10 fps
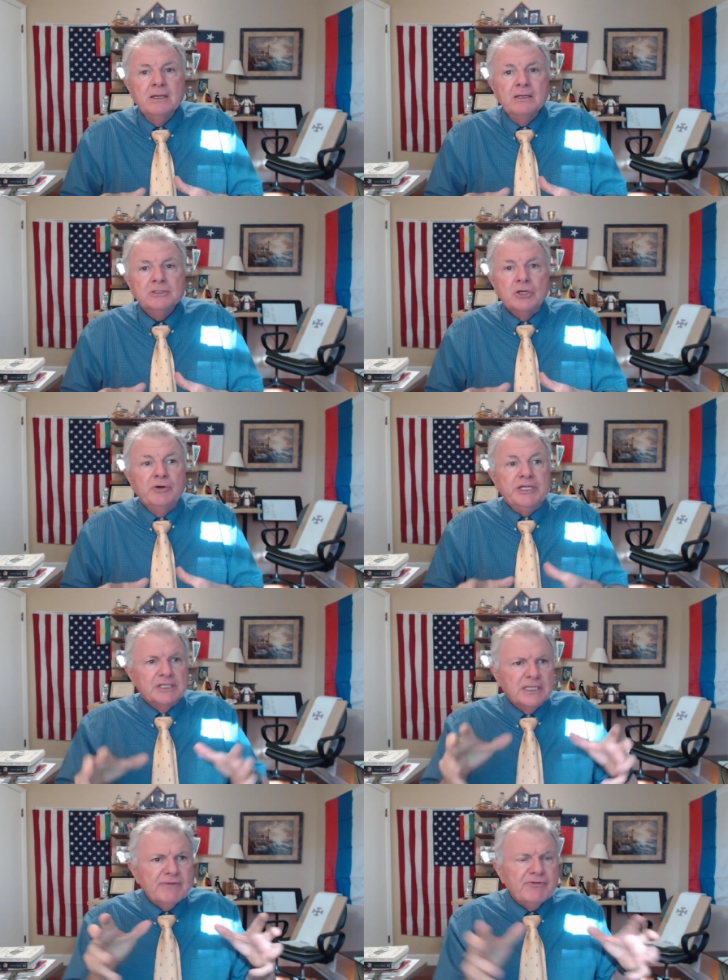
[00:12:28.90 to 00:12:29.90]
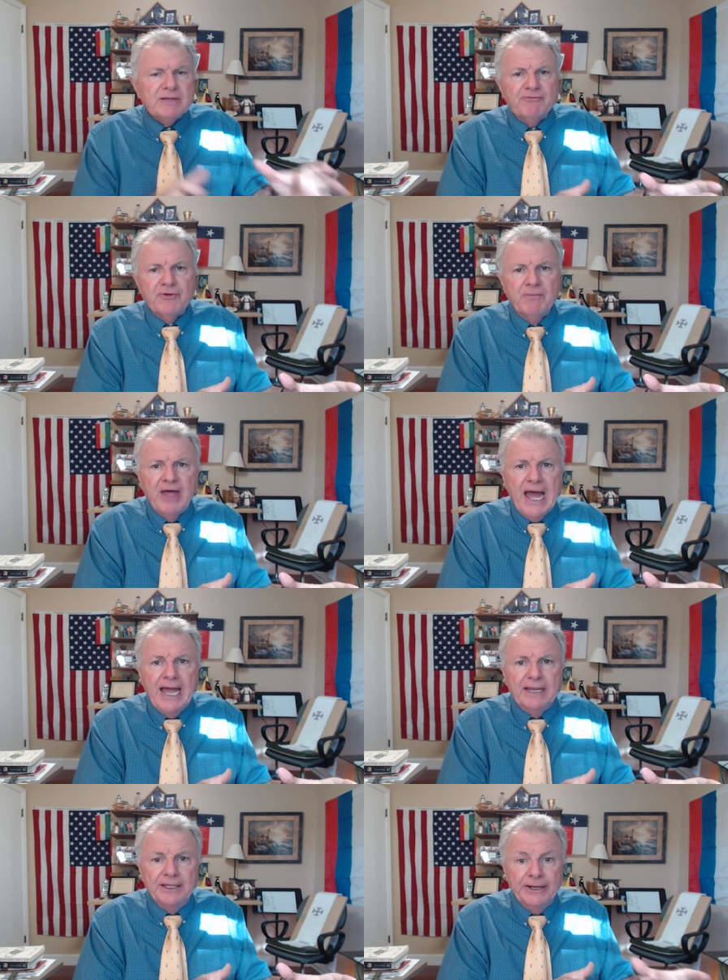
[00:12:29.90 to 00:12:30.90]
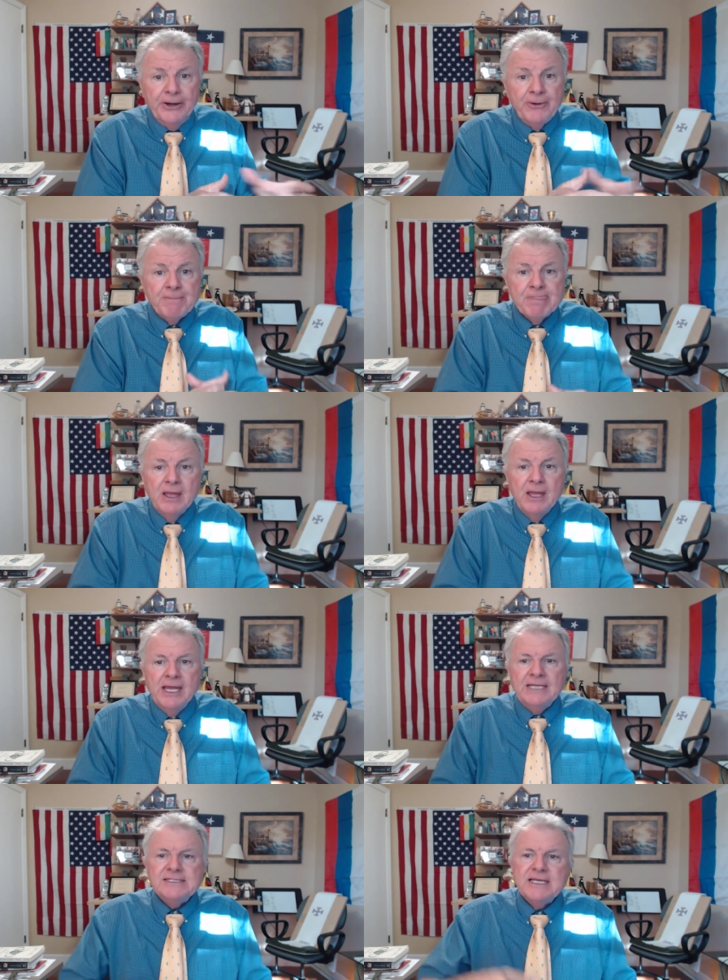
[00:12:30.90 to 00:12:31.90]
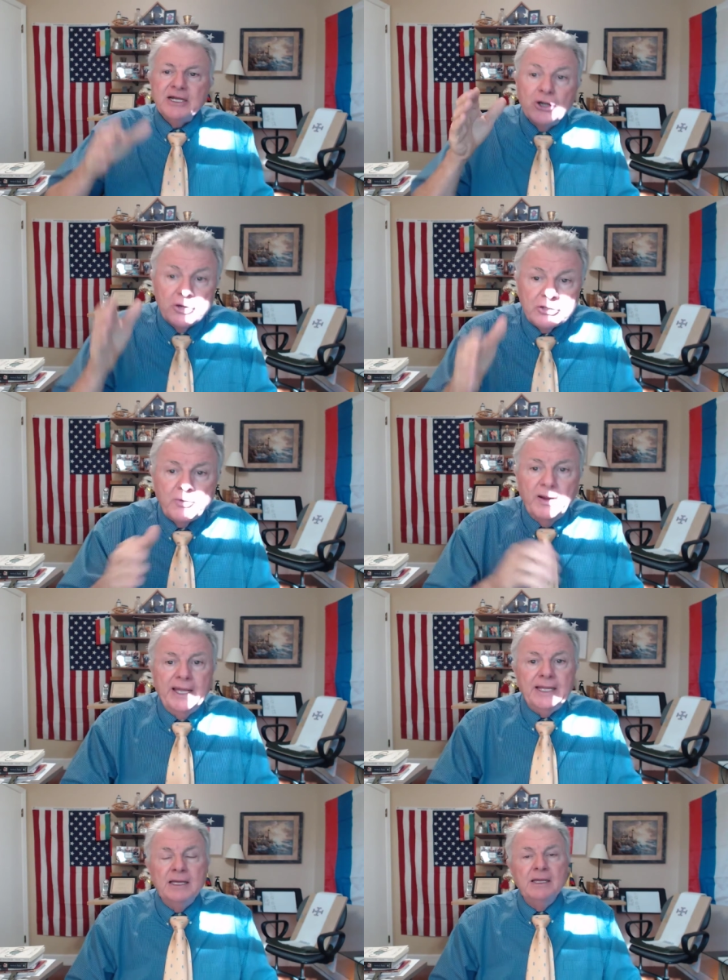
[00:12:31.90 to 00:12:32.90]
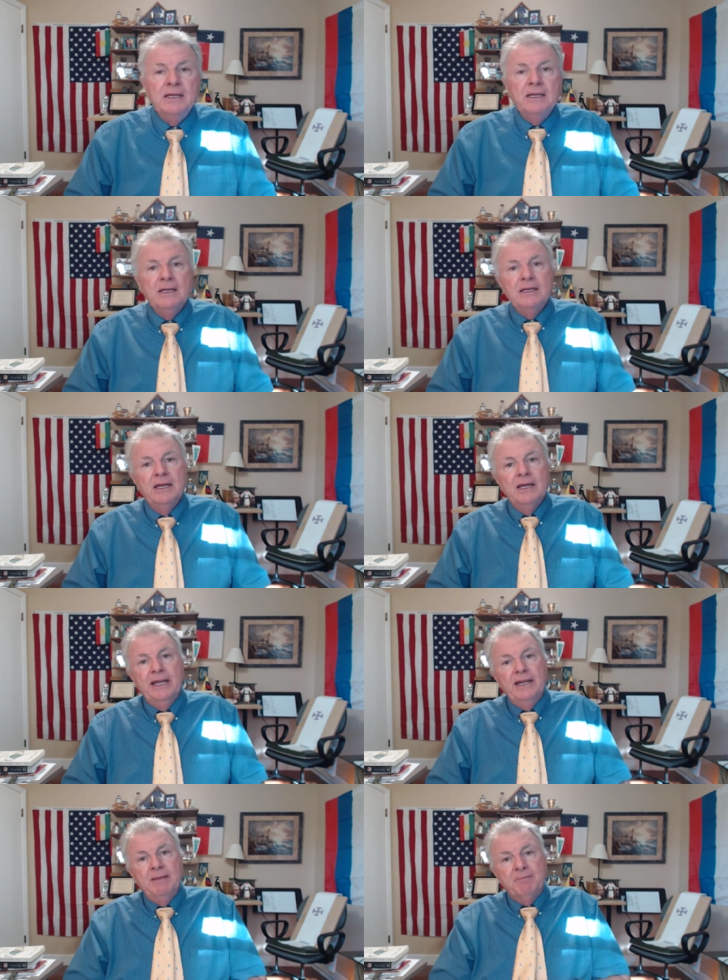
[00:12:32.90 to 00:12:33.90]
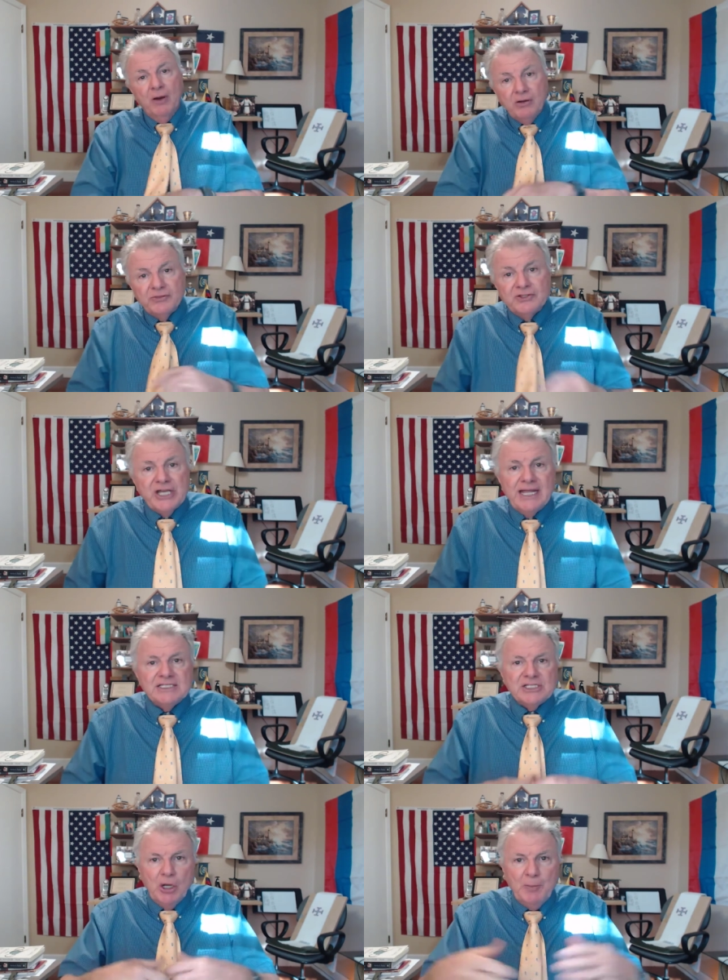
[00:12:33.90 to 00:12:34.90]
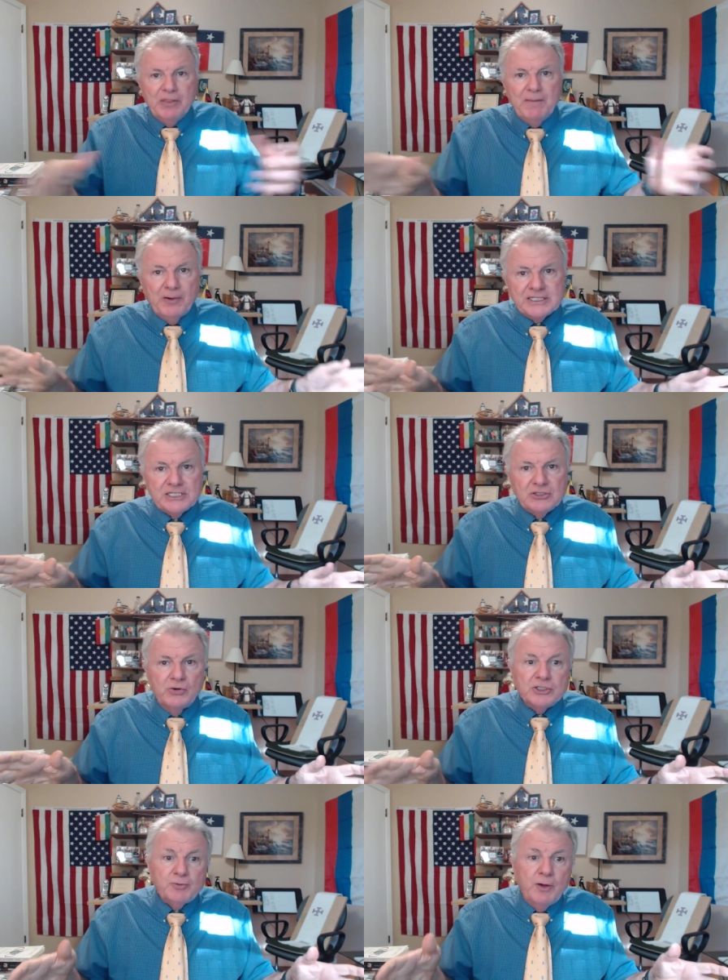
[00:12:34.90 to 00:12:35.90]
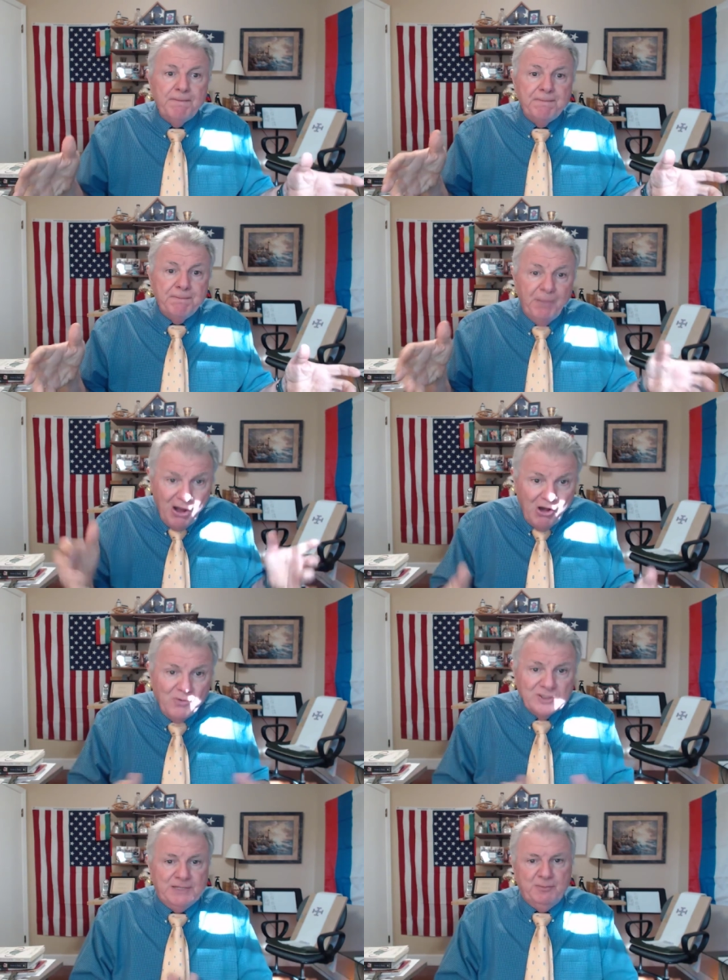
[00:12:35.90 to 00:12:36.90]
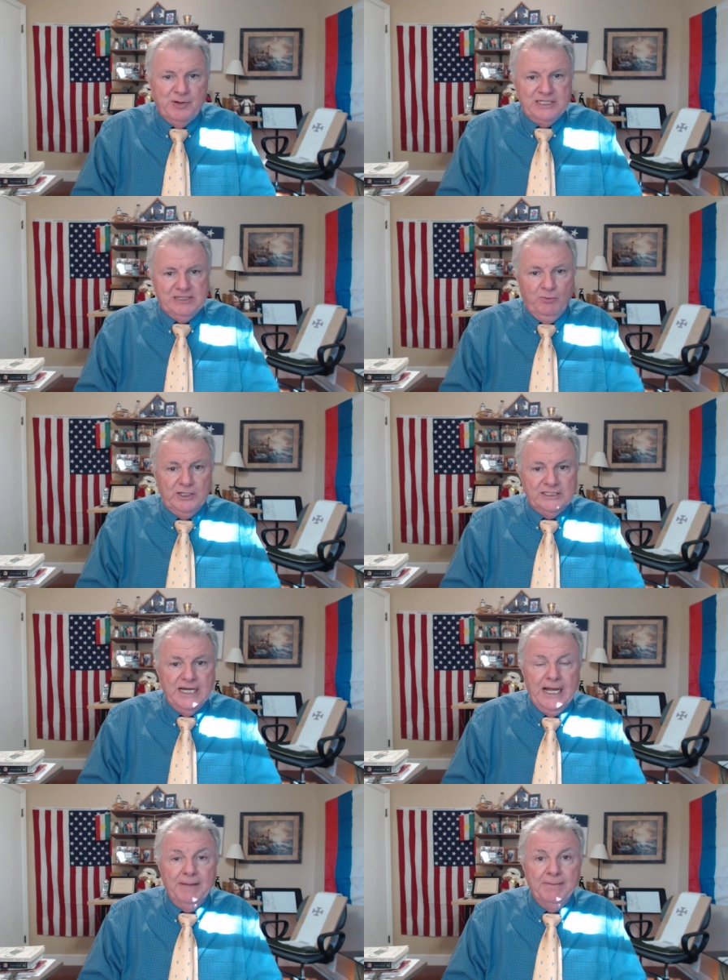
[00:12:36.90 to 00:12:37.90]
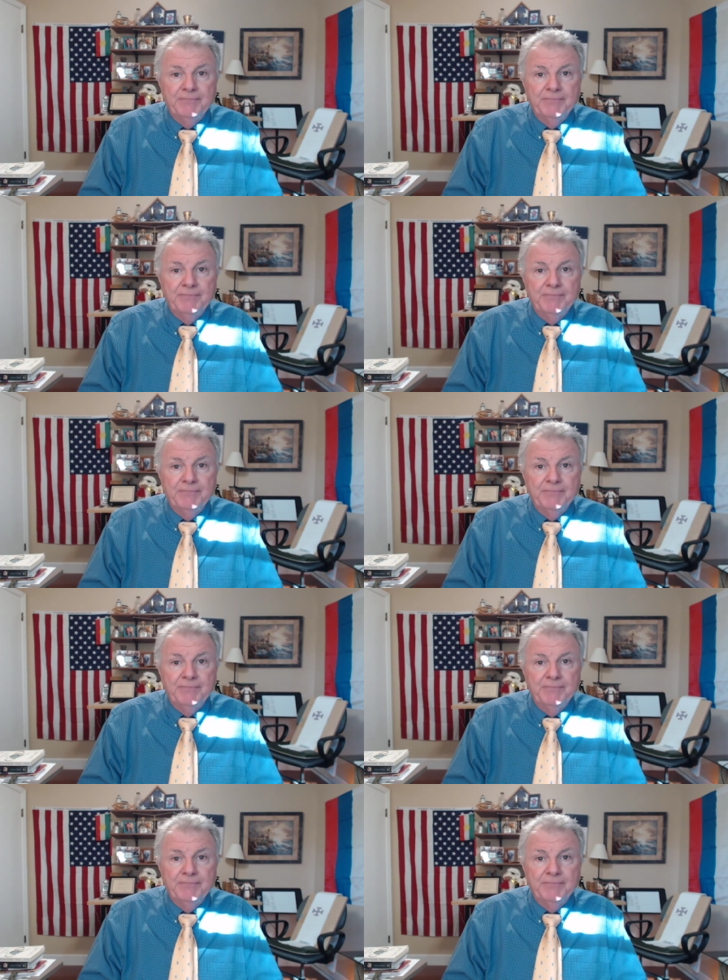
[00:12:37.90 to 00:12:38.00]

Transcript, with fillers: So He delivered him from that, you know? He sent an earthquake and He broke the chains and opened the prison doors when Paul was in prison one time.